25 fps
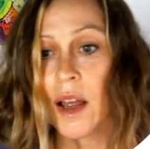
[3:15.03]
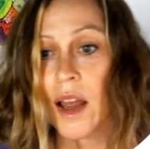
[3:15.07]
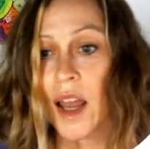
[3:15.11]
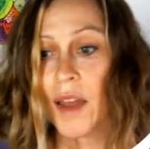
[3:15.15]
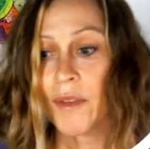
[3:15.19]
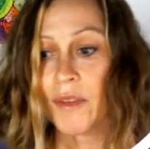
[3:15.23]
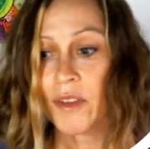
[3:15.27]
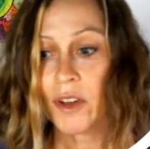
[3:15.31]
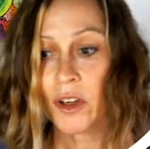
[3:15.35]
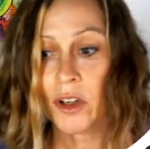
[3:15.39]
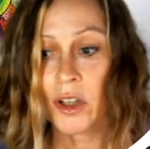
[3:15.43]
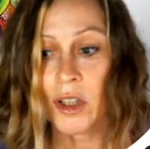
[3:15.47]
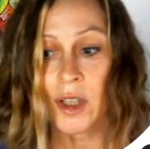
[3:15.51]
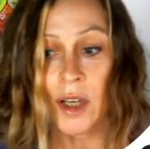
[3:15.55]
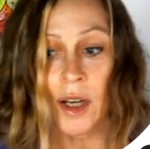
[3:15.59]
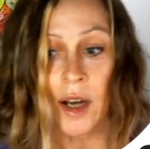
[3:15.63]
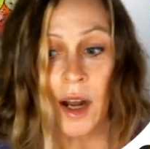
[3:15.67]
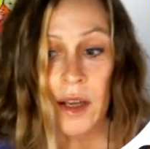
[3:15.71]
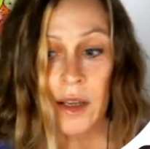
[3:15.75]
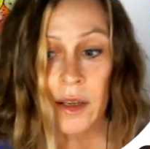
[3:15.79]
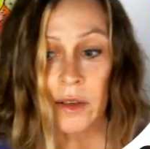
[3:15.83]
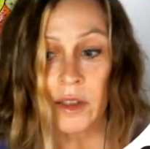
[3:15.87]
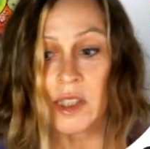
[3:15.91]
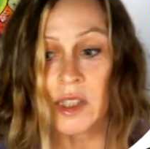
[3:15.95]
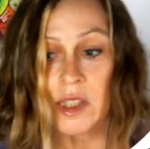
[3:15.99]
If you're in an
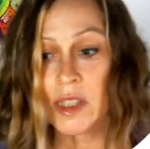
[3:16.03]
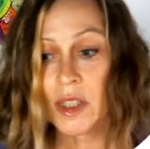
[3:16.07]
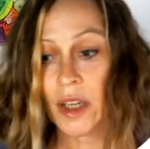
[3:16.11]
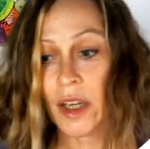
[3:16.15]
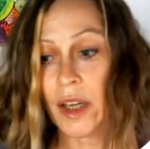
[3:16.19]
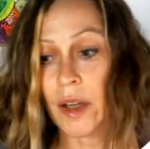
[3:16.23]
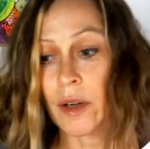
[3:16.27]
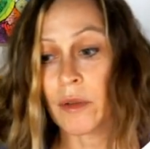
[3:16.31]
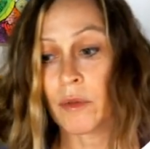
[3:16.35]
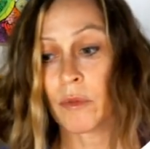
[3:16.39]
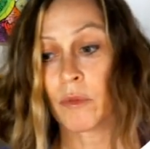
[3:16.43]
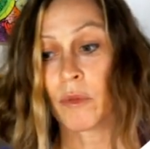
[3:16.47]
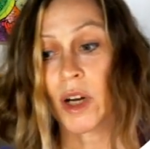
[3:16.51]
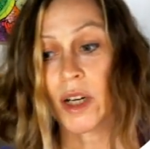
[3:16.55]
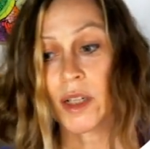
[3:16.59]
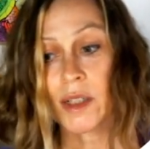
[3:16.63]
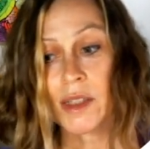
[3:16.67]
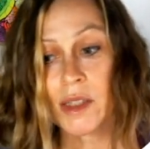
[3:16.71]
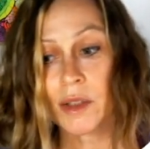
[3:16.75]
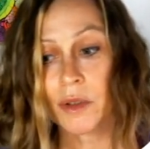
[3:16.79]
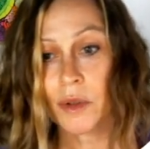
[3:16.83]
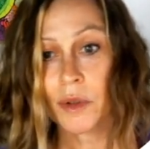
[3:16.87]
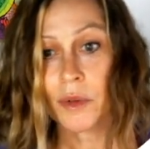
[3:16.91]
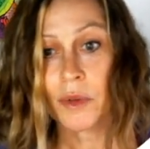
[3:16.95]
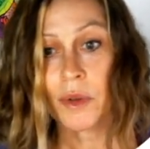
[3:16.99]
IUCN red
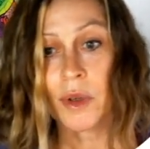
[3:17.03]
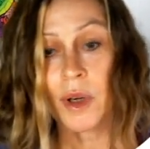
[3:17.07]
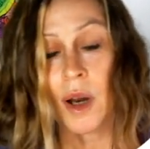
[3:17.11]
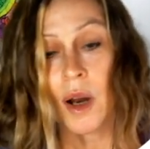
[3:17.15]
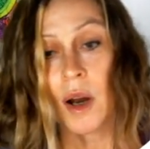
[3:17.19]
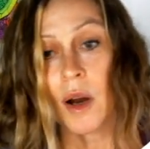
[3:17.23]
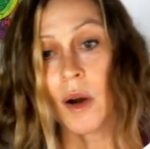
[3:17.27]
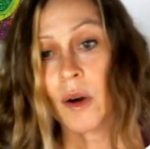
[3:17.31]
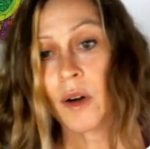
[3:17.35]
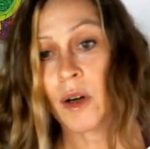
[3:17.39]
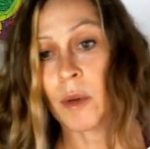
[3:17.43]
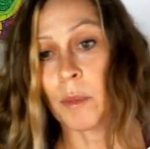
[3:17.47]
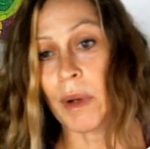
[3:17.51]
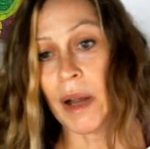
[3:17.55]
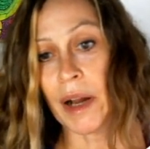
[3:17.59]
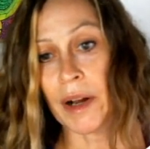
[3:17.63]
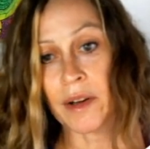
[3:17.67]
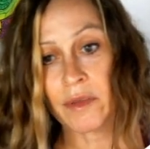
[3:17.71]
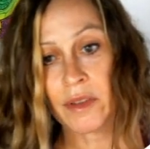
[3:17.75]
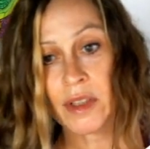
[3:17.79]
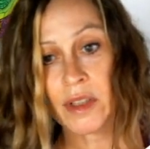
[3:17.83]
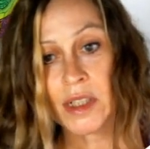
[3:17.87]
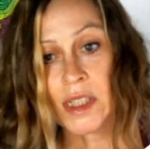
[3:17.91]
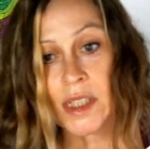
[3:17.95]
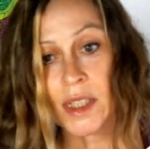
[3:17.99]
zone, or
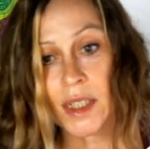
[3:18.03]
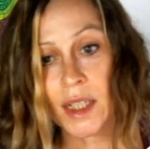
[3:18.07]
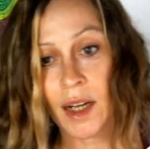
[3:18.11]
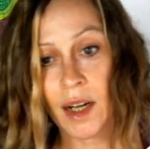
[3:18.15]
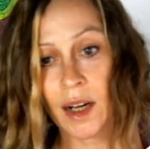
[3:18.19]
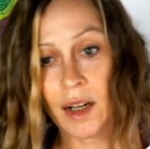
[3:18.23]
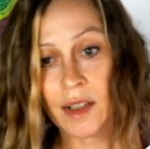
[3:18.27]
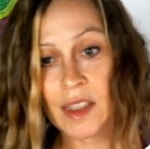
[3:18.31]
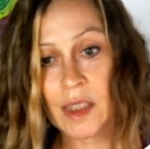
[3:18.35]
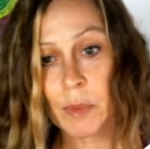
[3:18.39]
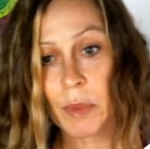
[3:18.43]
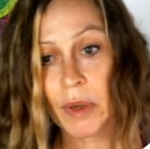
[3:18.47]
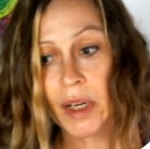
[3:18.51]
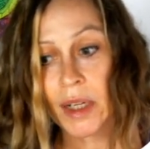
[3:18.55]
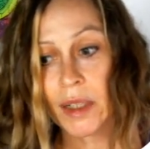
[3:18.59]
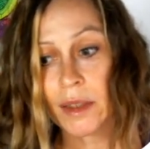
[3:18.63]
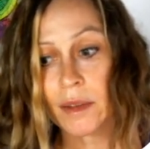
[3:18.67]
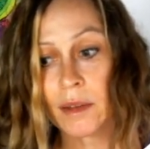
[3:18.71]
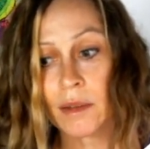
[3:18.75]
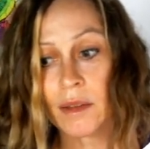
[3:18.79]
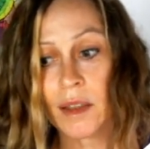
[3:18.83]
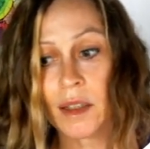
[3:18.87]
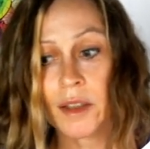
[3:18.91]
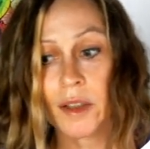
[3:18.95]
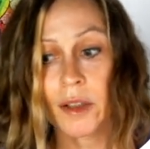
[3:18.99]
biodiversity
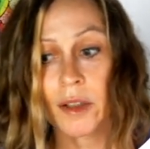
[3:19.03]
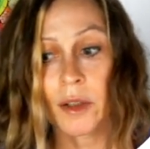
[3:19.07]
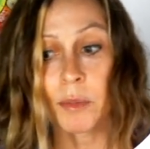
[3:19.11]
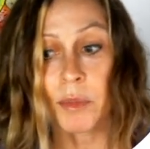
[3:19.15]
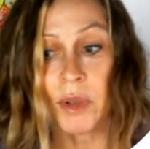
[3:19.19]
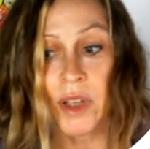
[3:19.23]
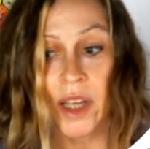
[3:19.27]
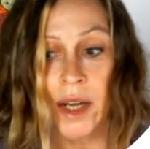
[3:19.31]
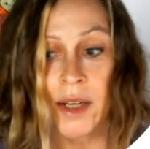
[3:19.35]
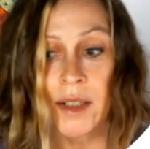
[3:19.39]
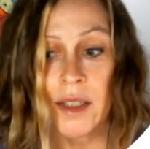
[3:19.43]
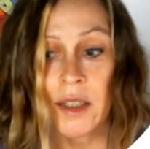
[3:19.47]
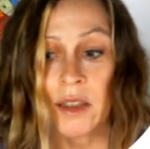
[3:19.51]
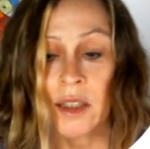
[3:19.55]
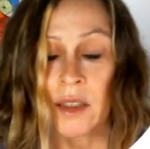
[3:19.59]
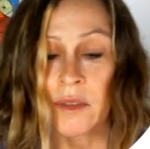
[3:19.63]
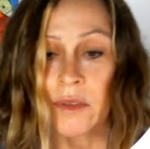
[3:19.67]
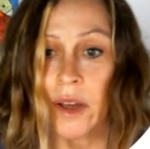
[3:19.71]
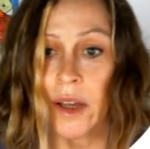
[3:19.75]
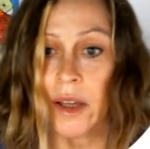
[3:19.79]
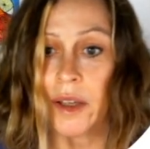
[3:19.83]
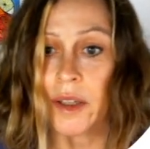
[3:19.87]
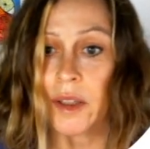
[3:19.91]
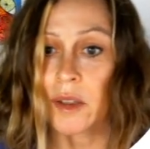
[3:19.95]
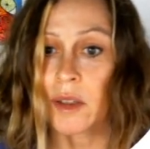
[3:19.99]
hotspot, then your planetary
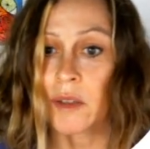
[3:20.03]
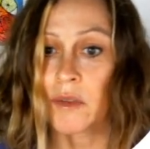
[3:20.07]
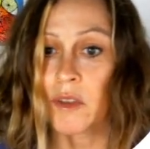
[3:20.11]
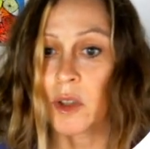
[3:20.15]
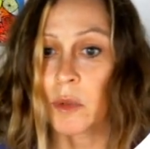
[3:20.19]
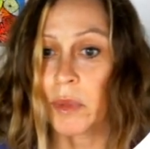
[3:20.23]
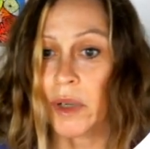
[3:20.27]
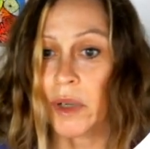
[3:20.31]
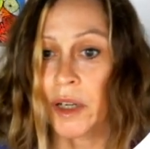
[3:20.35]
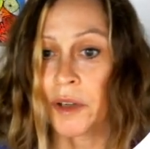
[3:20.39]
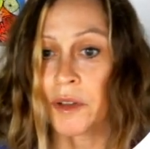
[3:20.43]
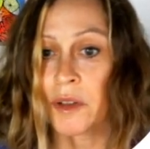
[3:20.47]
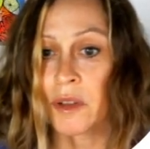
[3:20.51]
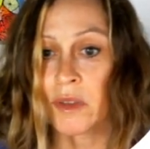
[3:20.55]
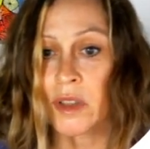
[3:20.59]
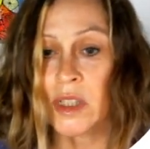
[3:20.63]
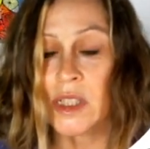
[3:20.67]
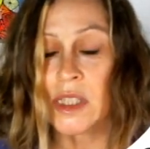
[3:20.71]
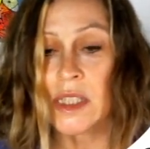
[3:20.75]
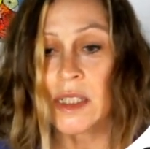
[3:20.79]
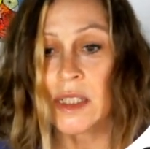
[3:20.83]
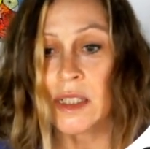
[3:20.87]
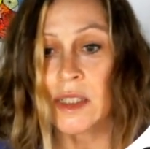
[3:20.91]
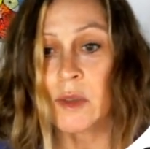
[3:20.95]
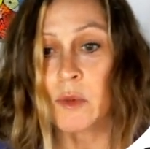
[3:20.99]
value of your
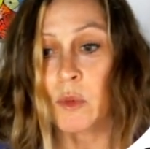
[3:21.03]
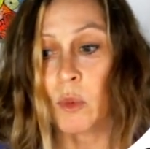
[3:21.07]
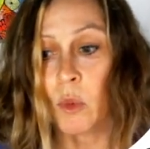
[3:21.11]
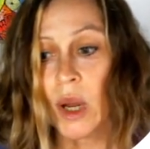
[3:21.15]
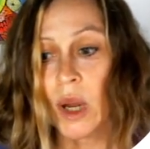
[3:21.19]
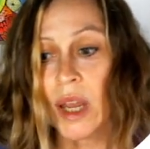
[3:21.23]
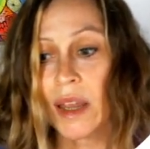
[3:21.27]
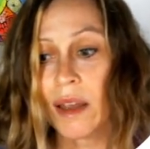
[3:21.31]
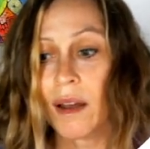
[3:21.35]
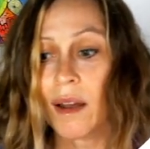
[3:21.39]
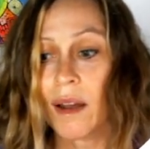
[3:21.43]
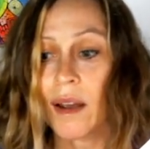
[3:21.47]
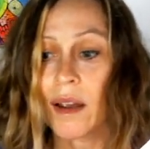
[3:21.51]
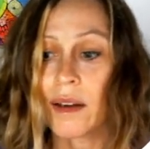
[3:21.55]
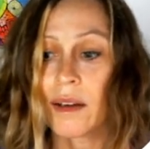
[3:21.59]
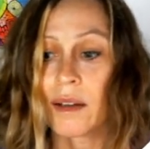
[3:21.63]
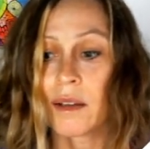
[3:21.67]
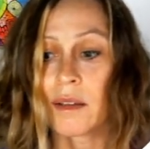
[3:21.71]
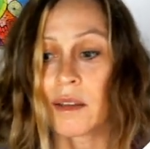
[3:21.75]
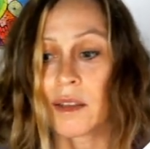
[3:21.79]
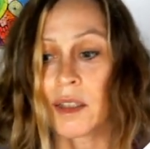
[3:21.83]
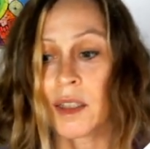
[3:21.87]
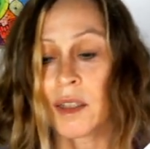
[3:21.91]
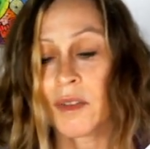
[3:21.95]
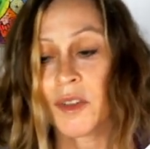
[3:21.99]
biodiversity is way higher
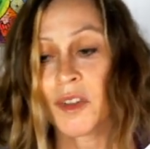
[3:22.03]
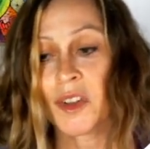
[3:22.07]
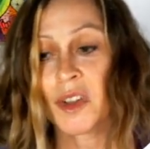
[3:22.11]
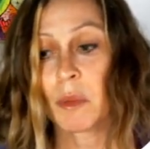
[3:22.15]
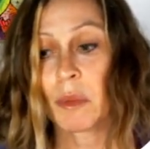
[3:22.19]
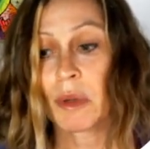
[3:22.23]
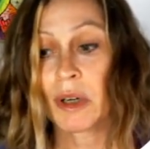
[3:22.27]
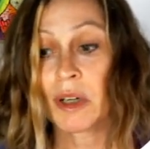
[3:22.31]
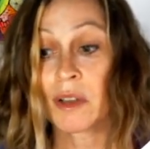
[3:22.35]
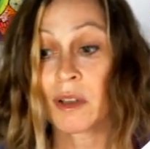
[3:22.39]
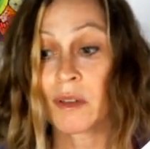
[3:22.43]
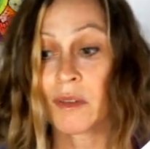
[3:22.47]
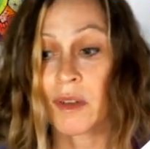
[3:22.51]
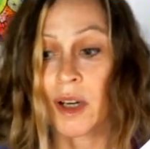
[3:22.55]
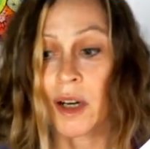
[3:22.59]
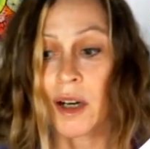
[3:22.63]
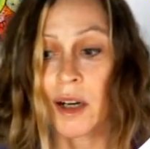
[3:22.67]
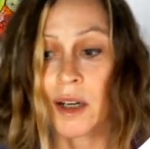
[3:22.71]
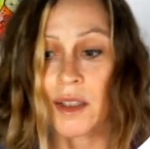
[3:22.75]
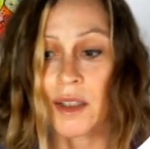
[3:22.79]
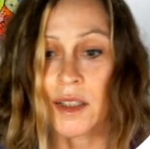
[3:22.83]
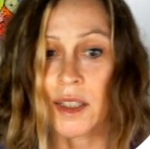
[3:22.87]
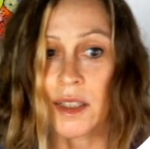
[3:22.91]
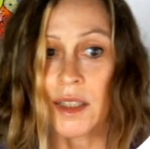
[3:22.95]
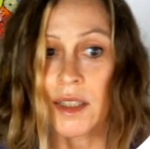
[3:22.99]
than if you're in the middle of the
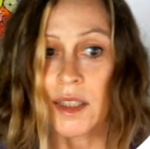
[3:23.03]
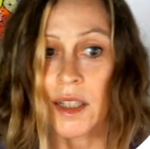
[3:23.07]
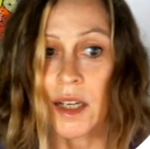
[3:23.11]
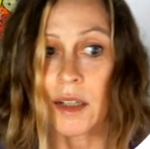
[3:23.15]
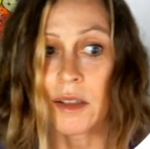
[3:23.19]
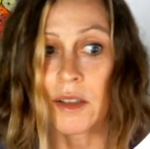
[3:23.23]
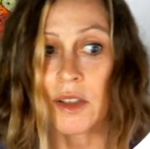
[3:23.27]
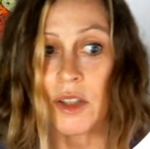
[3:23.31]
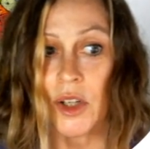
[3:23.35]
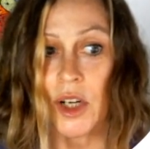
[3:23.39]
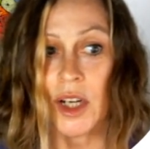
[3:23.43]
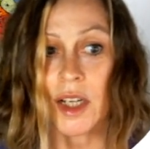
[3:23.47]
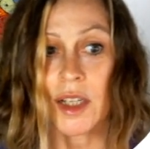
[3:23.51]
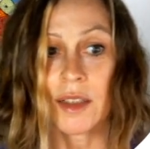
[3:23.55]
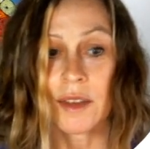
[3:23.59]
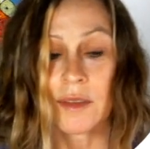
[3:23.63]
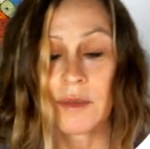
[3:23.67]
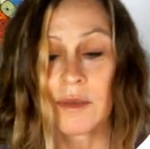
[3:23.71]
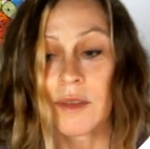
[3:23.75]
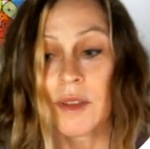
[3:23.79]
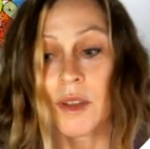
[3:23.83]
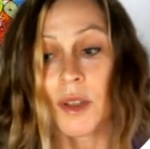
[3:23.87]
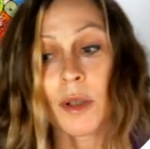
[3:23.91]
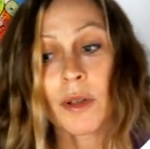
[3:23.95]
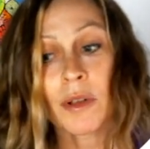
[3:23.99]
Arctic tundra.
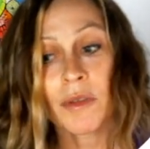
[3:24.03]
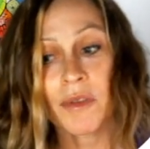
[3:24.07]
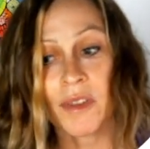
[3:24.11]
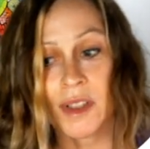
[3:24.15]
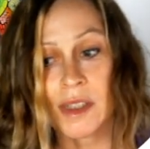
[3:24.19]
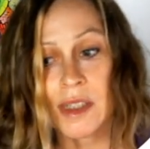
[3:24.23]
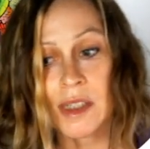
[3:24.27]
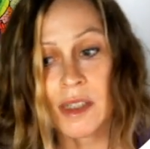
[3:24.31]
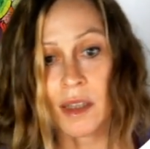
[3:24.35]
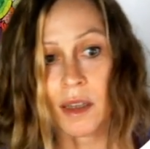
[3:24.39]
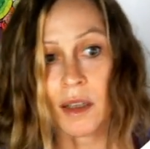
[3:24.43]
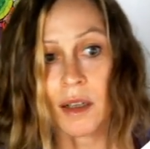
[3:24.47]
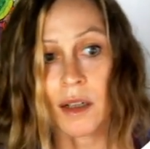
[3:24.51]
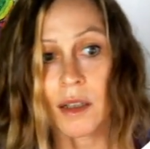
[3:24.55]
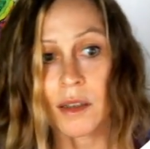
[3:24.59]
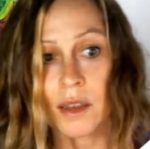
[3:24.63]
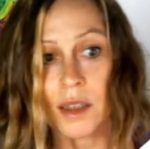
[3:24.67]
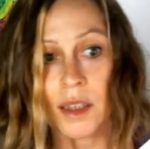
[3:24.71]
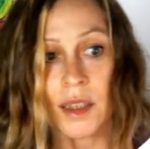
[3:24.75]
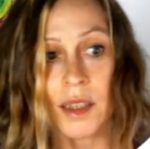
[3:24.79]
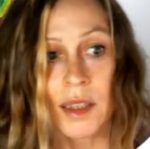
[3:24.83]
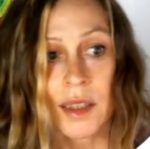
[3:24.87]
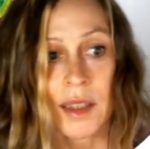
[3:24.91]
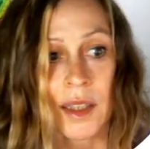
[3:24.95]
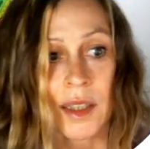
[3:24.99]
No offense to the Arctic.